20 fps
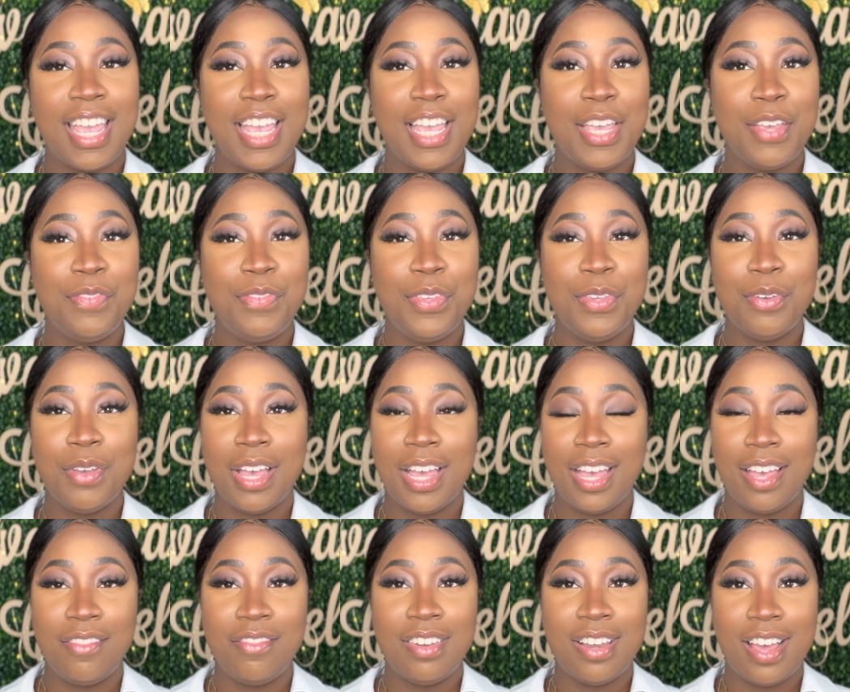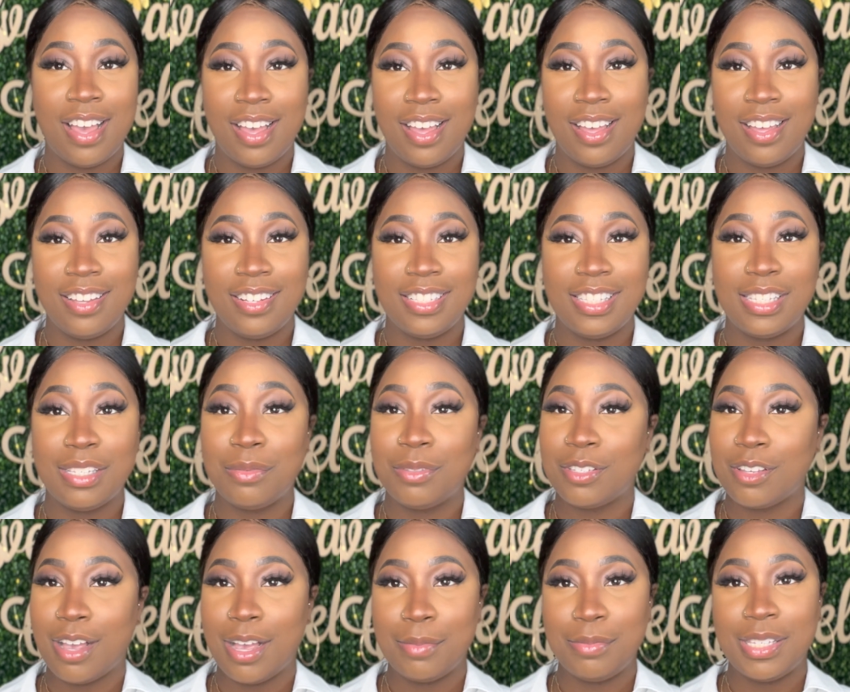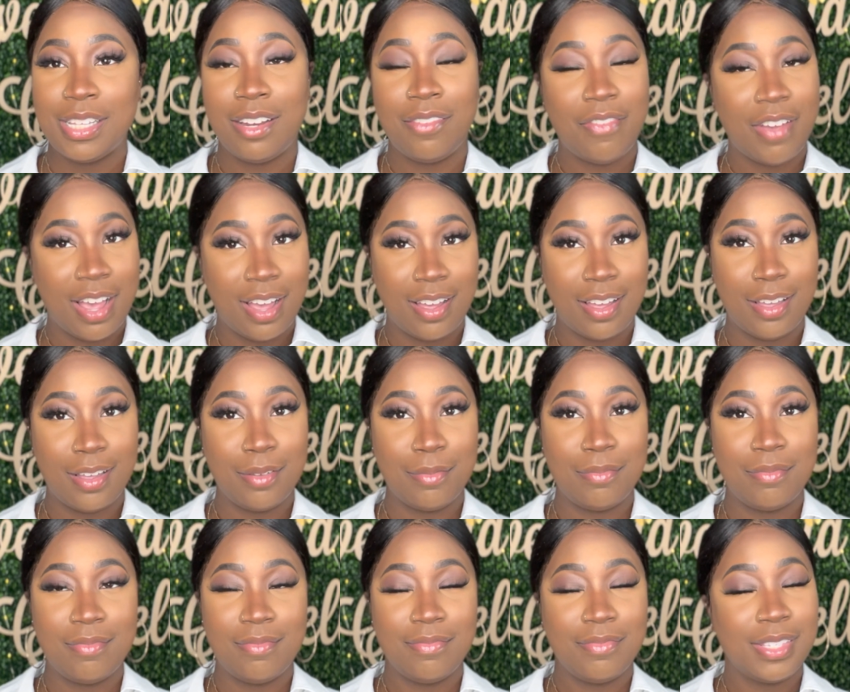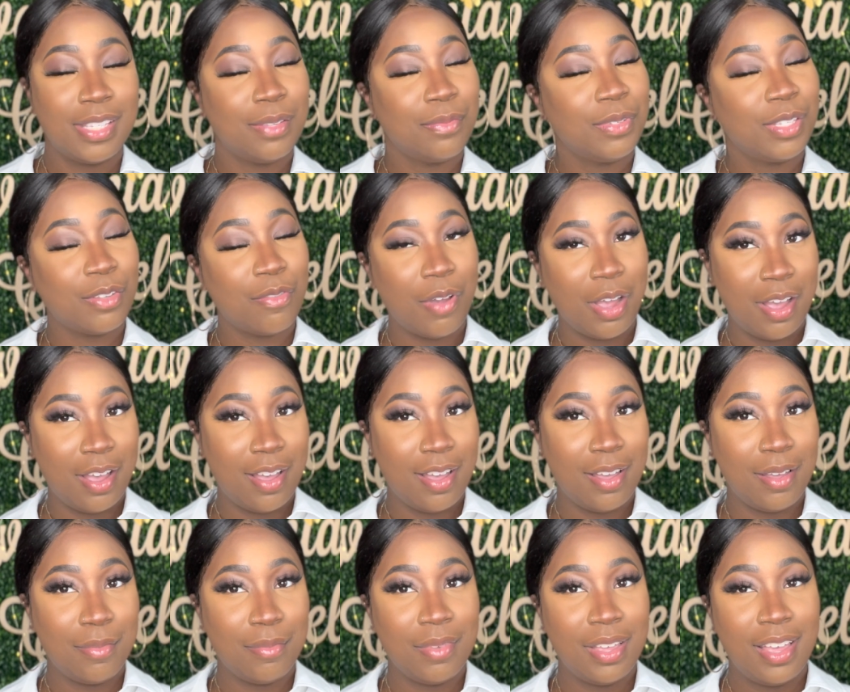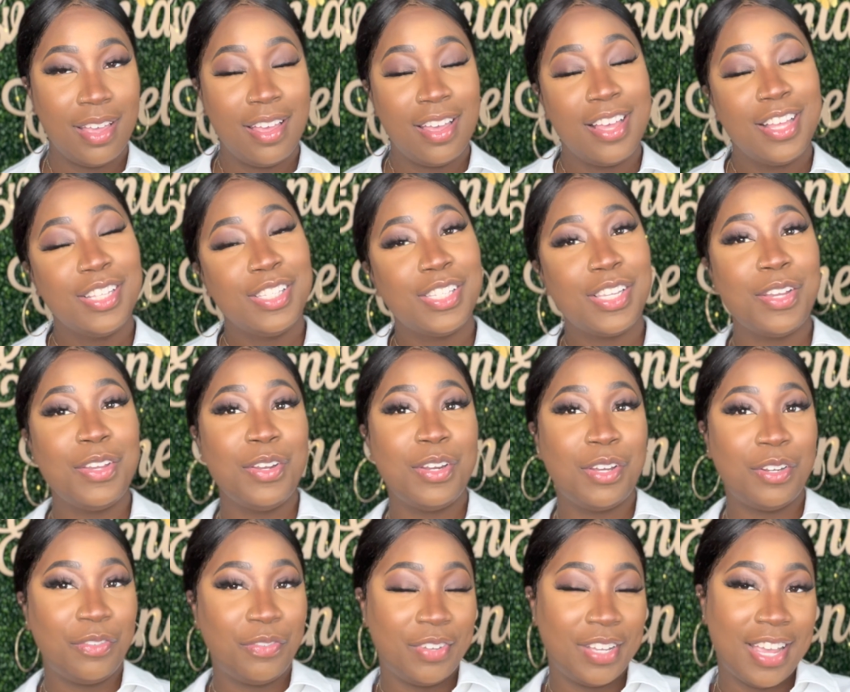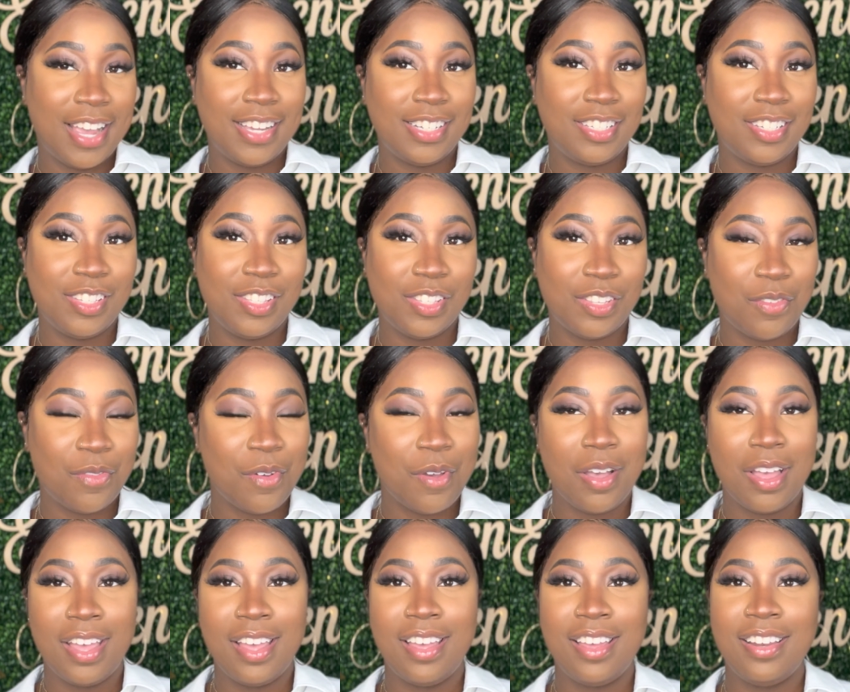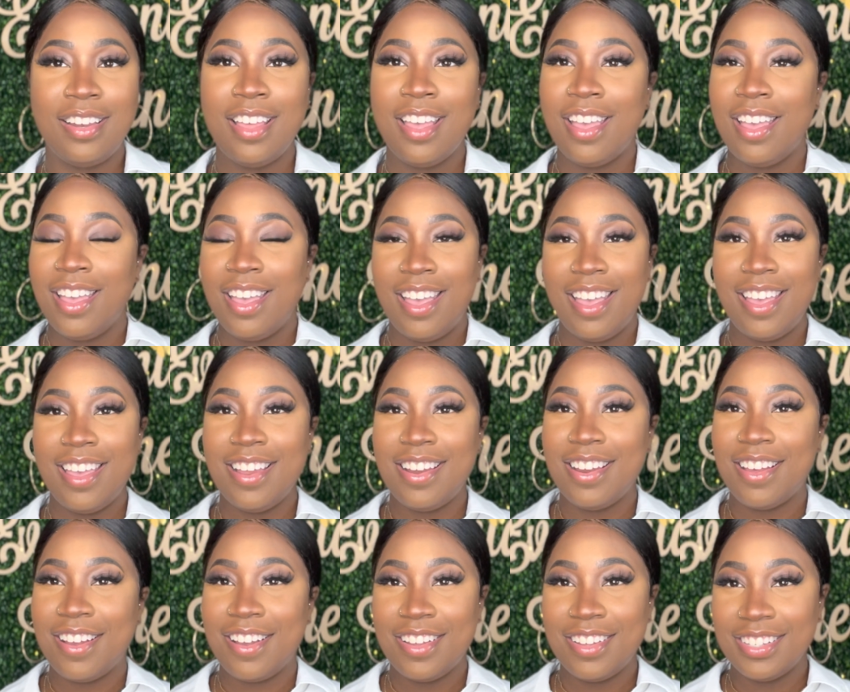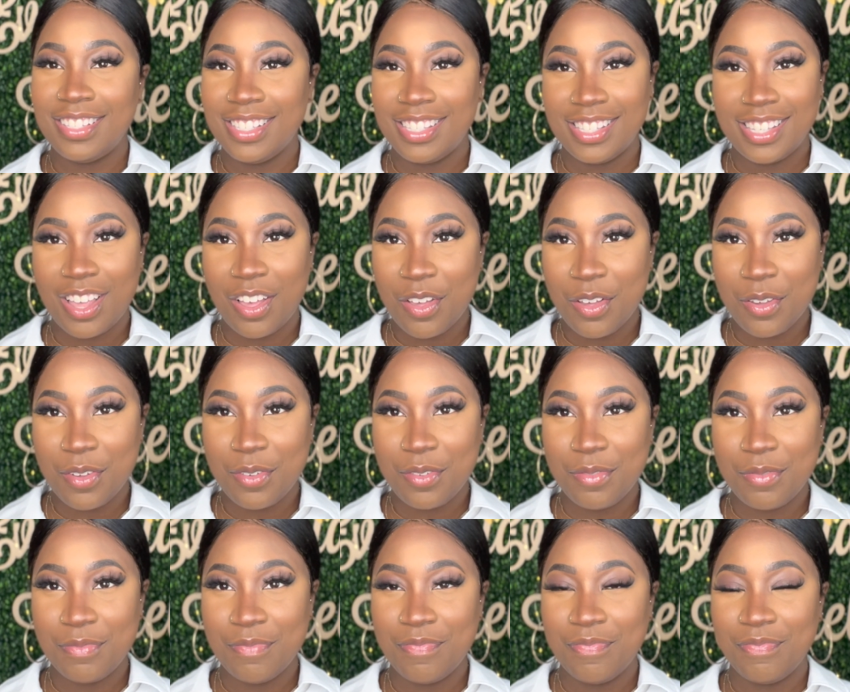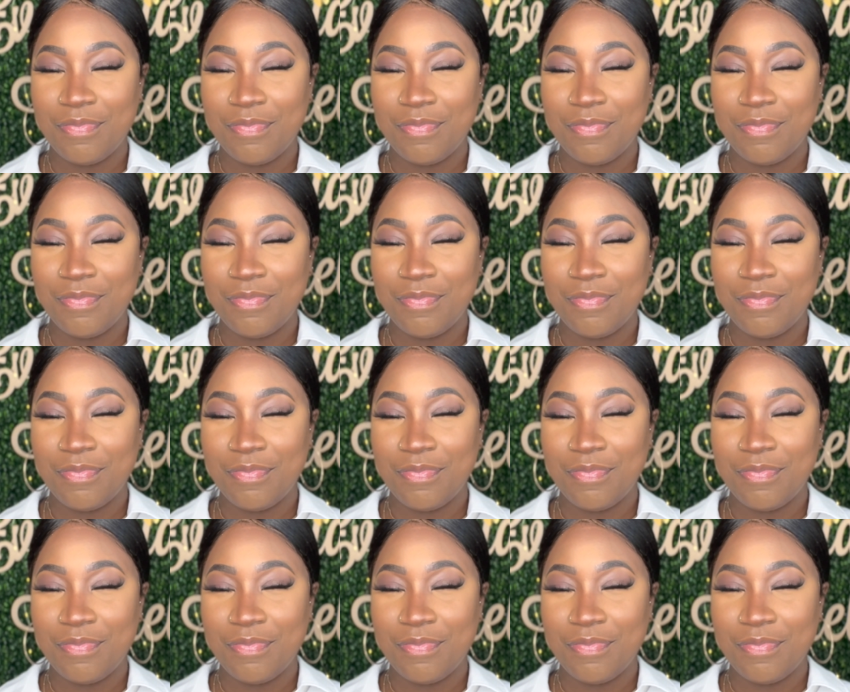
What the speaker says: if you have not subscribed to the vibe, subscribe, turn your notifications on, and also,